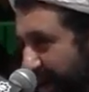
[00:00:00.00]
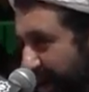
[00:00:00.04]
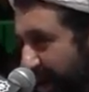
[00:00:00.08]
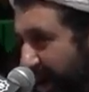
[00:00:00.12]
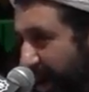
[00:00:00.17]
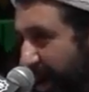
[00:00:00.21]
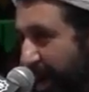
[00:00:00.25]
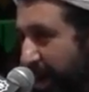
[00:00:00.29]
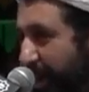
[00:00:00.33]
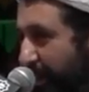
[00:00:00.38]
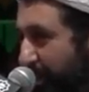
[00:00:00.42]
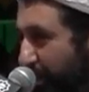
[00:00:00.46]

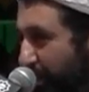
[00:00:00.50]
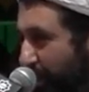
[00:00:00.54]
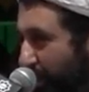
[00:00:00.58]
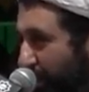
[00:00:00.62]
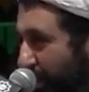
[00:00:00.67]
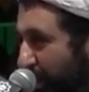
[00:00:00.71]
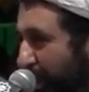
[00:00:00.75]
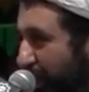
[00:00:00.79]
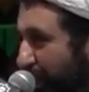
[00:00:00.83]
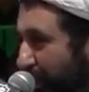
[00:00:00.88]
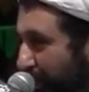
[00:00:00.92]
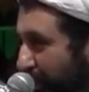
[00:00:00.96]
I am
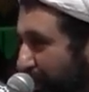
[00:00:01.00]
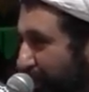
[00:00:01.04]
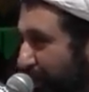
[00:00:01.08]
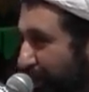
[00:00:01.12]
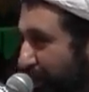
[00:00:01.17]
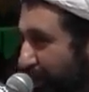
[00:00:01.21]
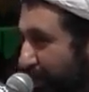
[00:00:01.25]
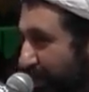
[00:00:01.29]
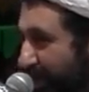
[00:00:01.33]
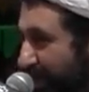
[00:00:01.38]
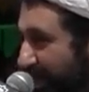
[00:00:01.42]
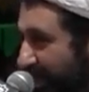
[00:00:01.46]
going
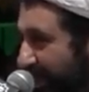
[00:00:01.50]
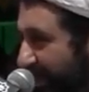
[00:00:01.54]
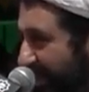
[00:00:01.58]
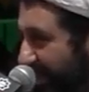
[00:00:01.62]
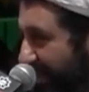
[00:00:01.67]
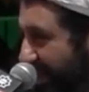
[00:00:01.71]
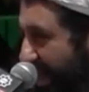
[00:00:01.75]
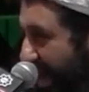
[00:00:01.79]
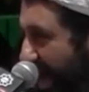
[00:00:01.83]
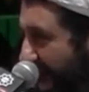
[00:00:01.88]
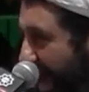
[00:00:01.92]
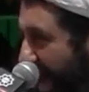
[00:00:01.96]
to
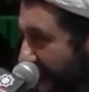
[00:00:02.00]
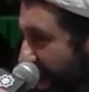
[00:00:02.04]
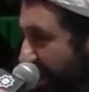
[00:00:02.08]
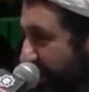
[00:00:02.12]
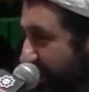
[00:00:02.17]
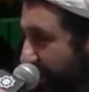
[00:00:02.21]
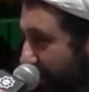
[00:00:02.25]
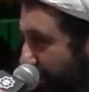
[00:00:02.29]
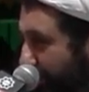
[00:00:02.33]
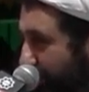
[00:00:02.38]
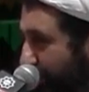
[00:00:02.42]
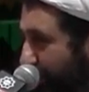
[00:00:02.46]

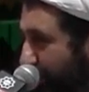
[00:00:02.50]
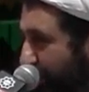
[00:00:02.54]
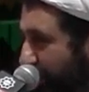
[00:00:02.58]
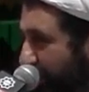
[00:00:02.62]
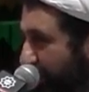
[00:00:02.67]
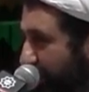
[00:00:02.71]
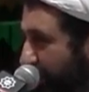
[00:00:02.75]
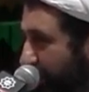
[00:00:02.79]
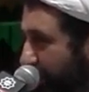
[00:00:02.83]
ask you to give me